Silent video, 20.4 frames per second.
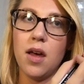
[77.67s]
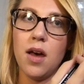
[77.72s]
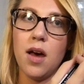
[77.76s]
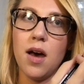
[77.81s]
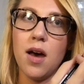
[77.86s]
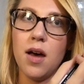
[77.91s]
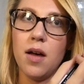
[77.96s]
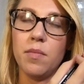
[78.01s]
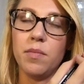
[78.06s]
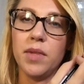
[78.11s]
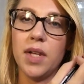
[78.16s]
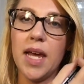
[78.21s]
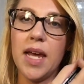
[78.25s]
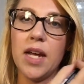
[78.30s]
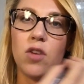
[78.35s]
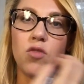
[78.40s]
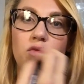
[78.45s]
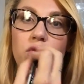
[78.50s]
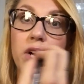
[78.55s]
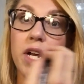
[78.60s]

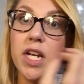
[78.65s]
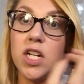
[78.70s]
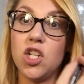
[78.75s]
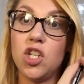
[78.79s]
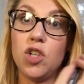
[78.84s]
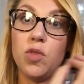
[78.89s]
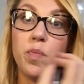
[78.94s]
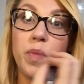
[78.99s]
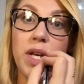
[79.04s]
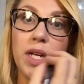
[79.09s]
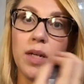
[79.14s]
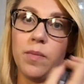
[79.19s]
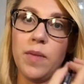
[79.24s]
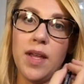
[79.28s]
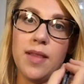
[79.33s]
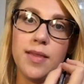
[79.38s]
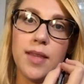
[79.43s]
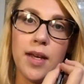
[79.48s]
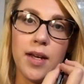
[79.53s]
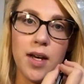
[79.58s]
like rich
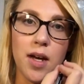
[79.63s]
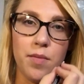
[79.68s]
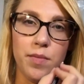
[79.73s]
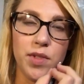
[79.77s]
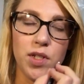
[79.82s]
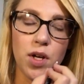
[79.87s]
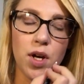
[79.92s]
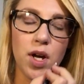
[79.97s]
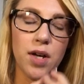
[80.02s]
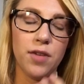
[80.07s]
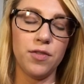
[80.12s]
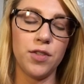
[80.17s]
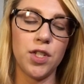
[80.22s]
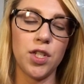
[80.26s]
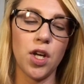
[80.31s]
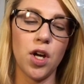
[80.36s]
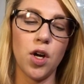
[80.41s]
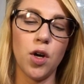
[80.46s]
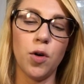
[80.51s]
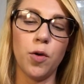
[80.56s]
pigment that comes off.
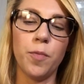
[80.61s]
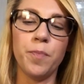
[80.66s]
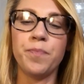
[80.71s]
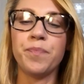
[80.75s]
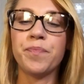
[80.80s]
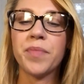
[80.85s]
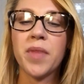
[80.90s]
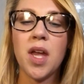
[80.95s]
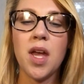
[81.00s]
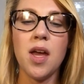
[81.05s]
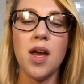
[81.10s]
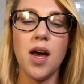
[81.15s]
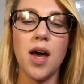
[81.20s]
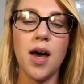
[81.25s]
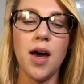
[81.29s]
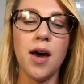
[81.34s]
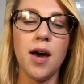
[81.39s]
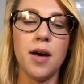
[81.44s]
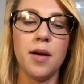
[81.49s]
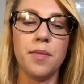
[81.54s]
So,
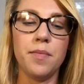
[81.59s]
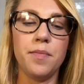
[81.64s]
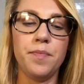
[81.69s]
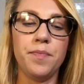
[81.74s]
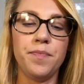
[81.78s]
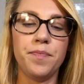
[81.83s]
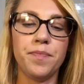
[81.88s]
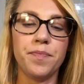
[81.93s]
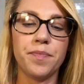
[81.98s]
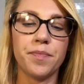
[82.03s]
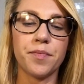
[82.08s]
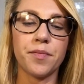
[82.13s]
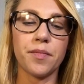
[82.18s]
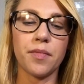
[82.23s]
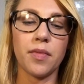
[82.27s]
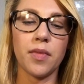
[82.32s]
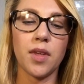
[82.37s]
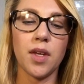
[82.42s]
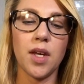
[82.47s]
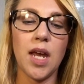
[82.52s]
for
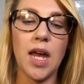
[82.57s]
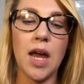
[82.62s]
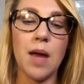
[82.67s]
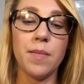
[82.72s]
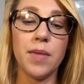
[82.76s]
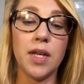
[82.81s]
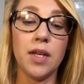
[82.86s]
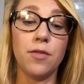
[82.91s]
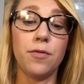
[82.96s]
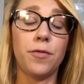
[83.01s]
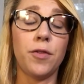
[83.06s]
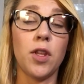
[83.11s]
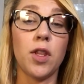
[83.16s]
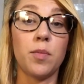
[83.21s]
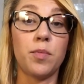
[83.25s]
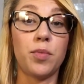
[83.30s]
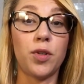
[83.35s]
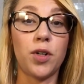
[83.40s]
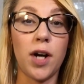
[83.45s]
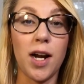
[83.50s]

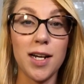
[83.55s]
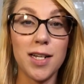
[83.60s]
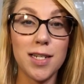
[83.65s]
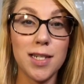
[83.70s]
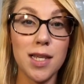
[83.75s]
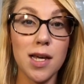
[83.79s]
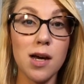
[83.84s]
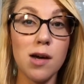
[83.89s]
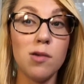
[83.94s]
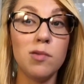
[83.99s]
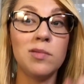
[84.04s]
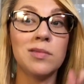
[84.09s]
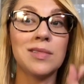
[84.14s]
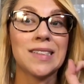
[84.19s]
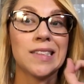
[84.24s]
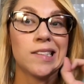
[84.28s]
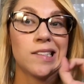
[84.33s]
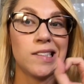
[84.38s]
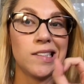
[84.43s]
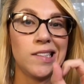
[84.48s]
the price though,
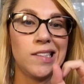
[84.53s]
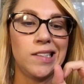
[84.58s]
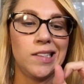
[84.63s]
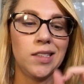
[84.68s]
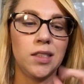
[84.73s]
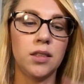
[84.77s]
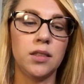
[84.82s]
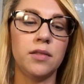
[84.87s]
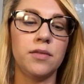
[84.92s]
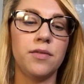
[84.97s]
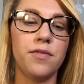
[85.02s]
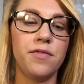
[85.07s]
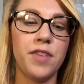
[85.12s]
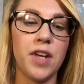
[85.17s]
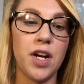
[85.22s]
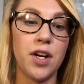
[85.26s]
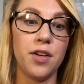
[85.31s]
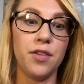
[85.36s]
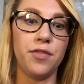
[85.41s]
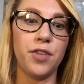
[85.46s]

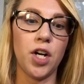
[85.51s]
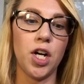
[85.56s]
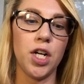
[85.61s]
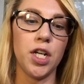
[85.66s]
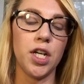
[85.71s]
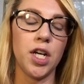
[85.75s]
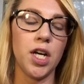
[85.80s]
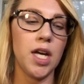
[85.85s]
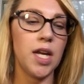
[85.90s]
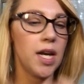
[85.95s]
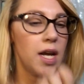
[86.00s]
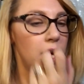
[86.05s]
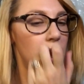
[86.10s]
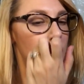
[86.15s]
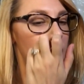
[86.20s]
very, very good.